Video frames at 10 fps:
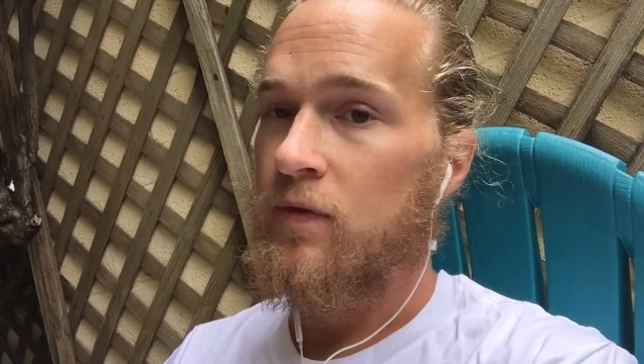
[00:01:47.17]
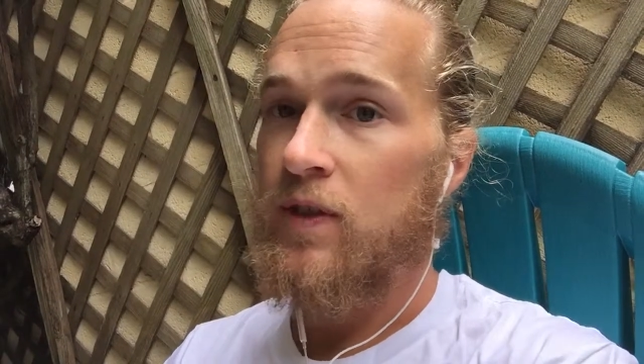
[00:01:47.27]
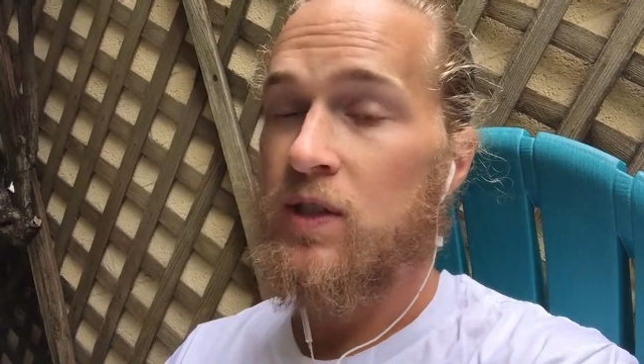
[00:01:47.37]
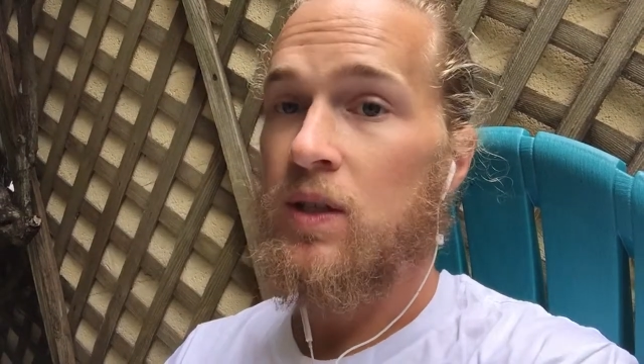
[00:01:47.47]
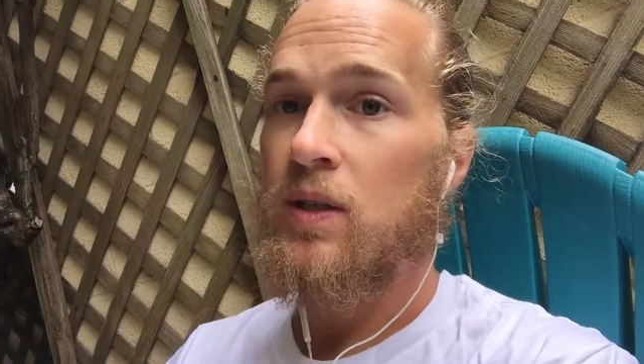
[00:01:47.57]

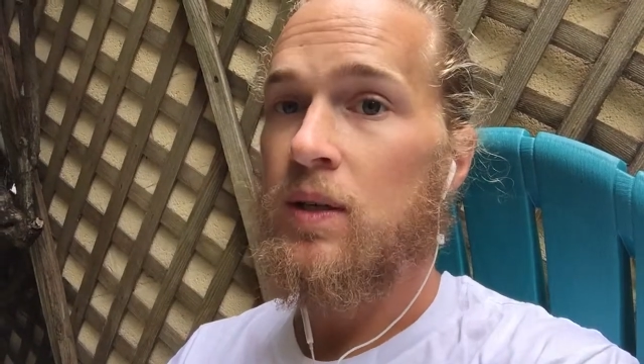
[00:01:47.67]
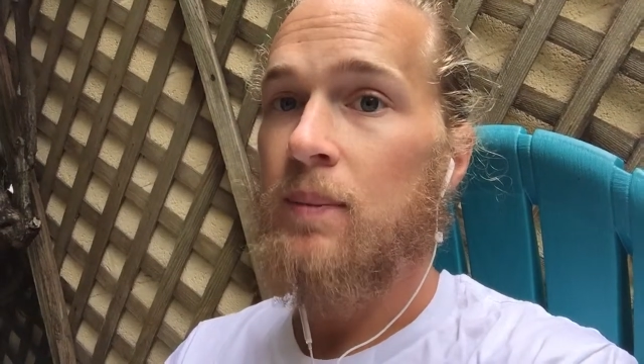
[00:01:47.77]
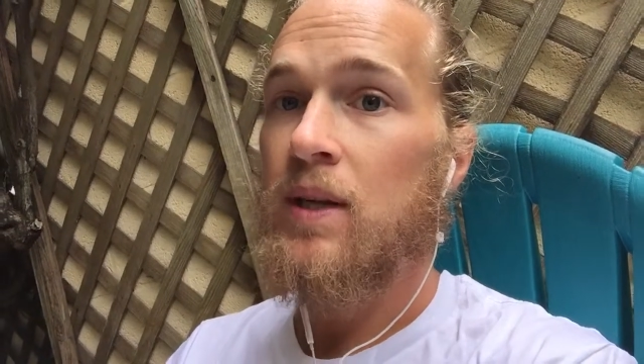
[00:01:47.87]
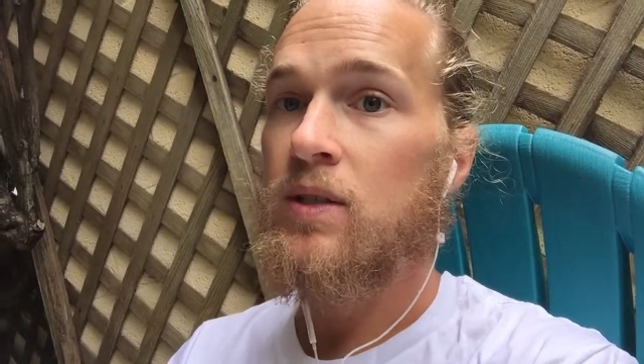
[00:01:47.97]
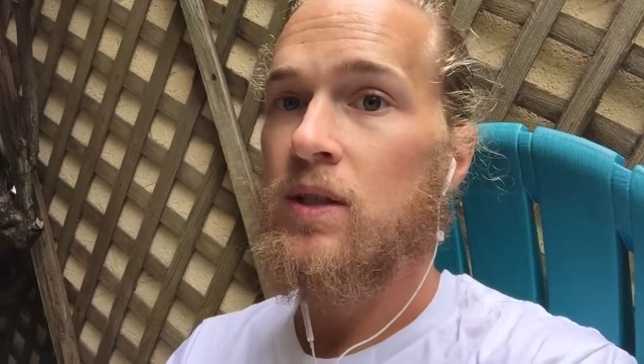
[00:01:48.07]
physically,
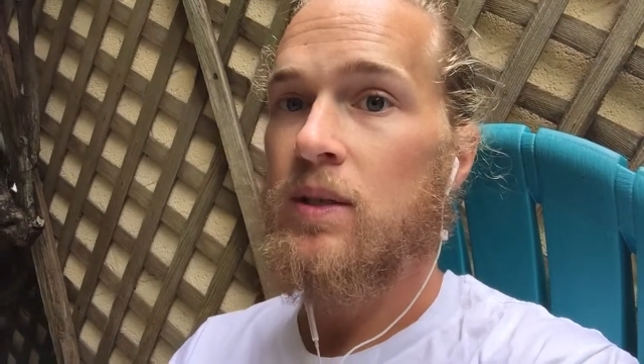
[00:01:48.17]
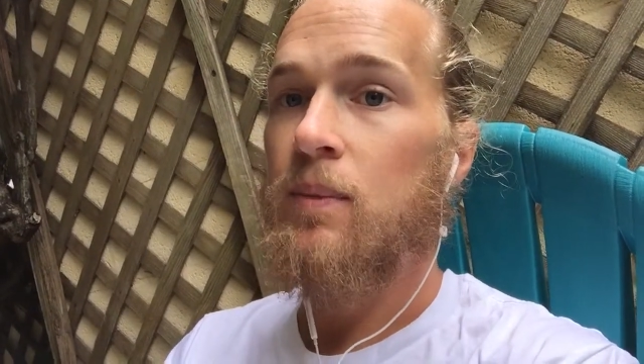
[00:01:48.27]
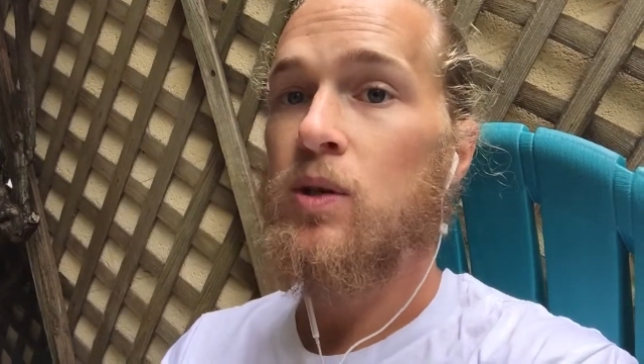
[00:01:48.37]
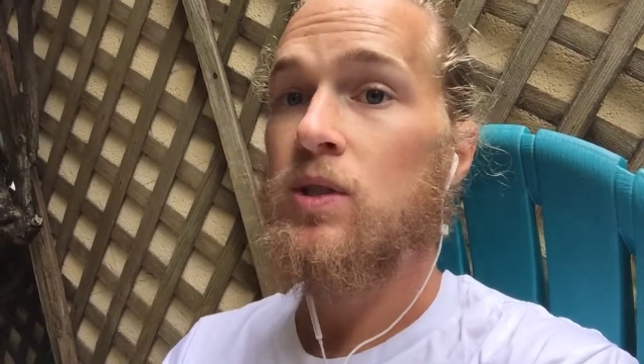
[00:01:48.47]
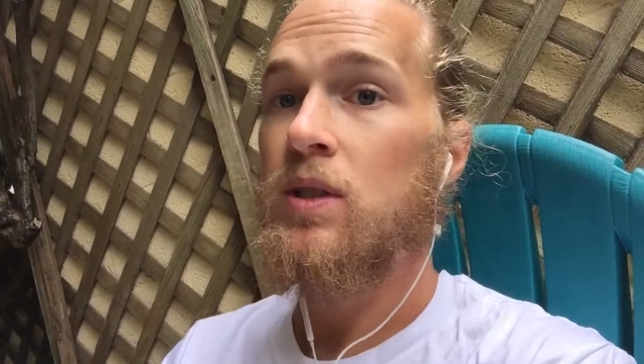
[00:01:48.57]
mentally,
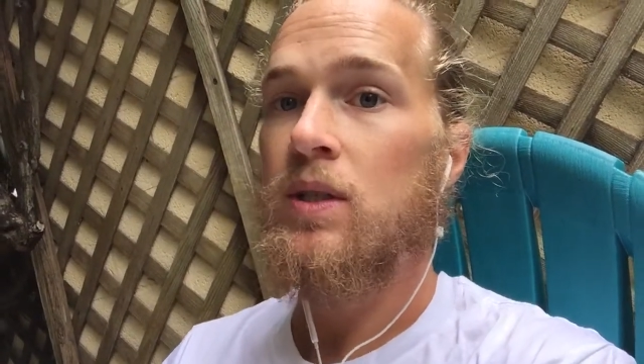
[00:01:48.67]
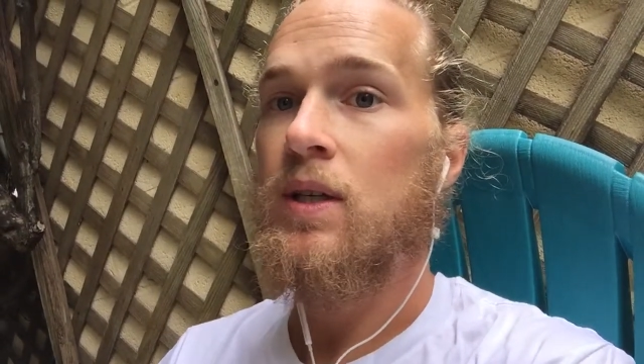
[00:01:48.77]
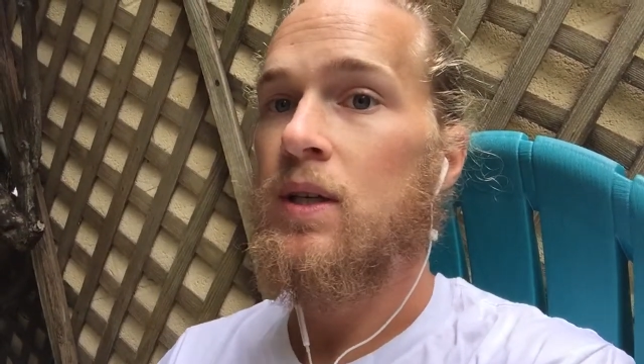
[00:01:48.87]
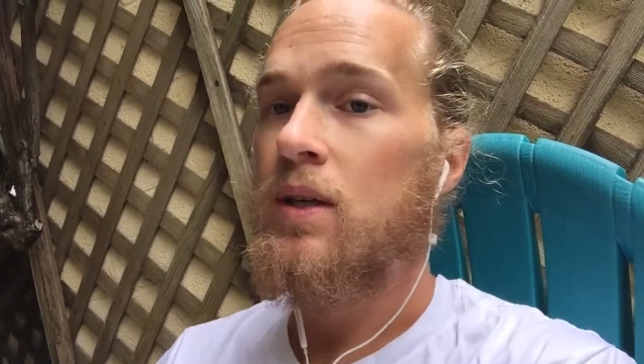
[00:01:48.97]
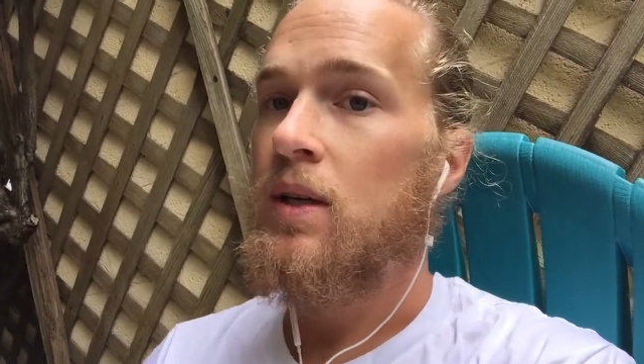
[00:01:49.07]
emotionally,